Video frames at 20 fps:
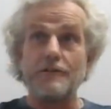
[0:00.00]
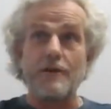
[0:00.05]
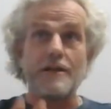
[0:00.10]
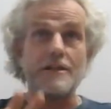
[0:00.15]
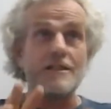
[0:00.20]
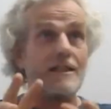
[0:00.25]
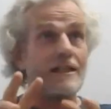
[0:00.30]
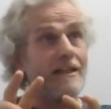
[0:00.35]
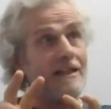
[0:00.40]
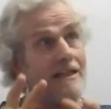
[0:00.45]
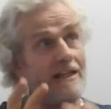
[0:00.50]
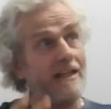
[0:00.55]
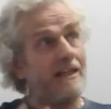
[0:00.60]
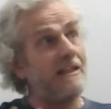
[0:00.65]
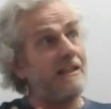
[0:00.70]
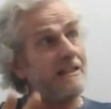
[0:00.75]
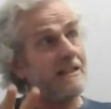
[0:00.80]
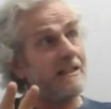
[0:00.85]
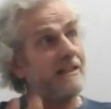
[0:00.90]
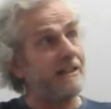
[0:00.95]
you actually
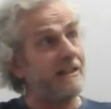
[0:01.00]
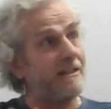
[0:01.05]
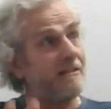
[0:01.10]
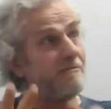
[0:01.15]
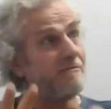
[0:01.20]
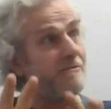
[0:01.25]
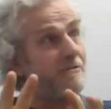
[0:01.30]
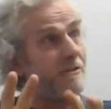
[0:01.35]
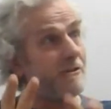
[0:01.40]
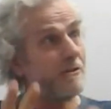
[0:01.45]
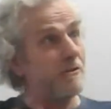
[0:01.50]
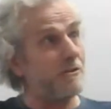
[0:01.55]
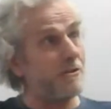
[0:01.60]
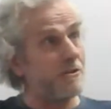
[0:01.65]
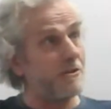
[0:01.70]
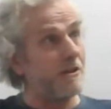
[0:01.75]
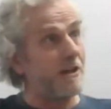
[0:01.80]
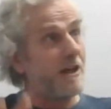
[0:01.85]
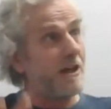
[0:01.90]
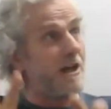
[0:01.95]
need to leave your
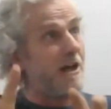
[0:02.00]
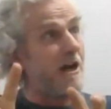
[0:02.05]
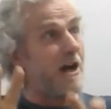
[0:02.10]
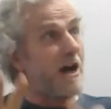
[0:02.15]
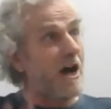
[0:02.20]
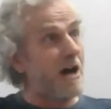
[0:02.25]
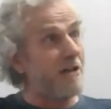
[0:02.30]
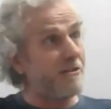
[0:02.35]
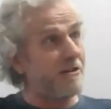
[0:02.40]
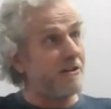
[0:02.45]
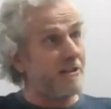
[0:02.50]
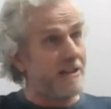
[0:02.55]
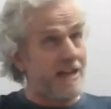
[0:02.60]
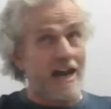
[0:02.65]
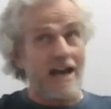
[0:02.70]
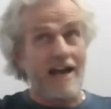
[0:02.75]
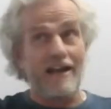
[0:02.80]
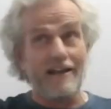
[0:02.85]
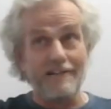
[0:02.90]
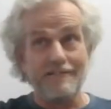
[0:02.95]
cushion, other
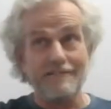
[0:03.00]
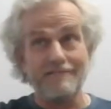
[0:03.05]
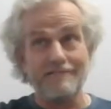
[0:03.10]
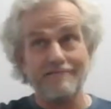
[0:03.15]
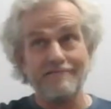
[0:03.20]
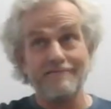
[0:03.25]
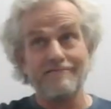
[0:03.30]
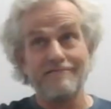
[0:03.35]
than